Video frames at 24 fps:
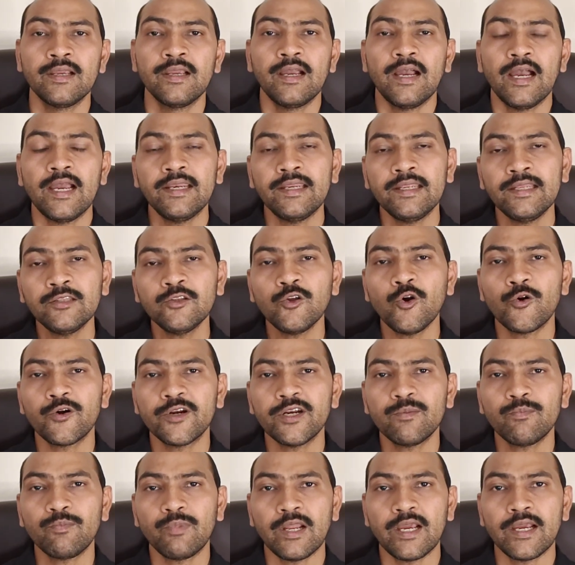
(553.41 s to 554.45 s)
And in the
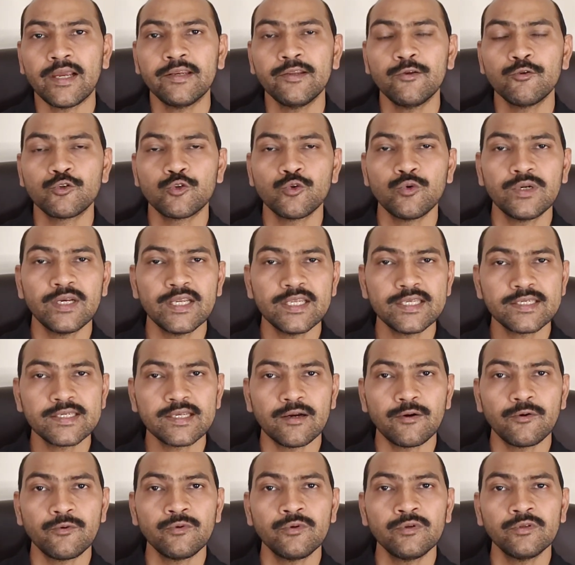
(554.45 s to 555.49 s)
audit plan, you should list
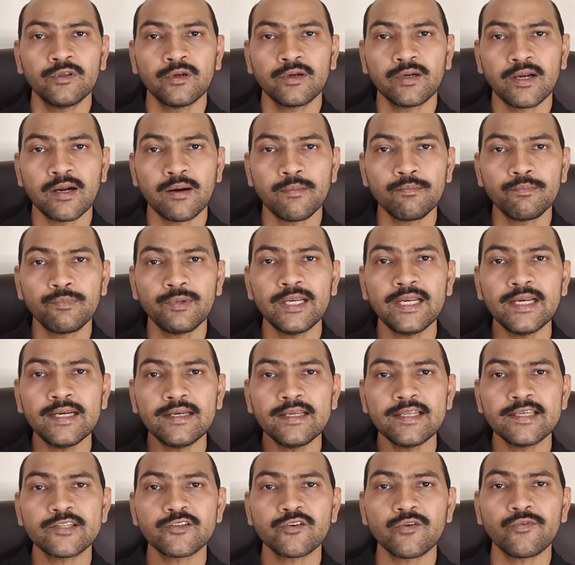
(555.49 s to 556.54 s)
down the complete
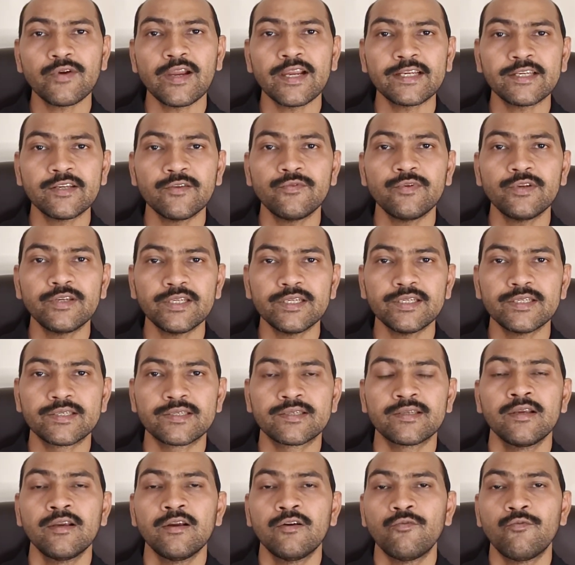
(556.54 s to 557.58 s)
list of
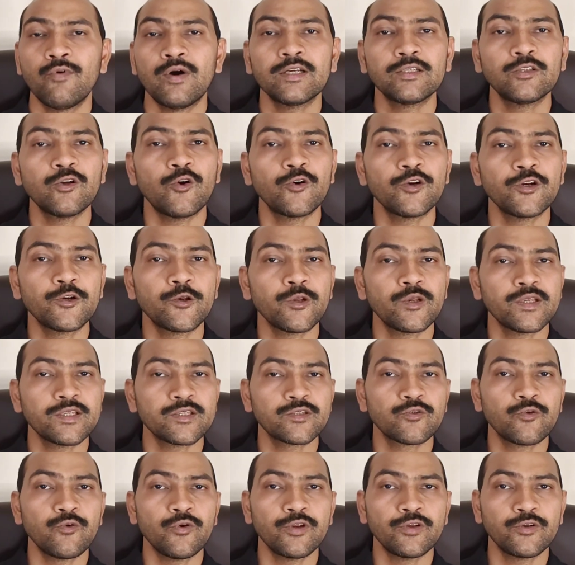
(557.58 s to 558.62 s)
activities what the auditor is
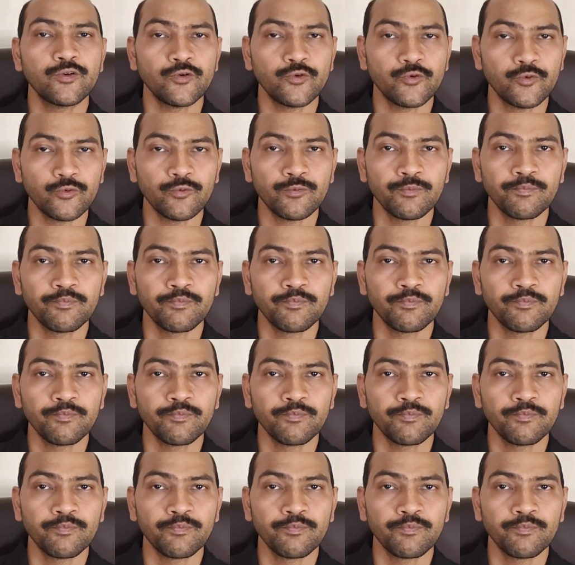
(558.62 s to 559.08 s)
going to do,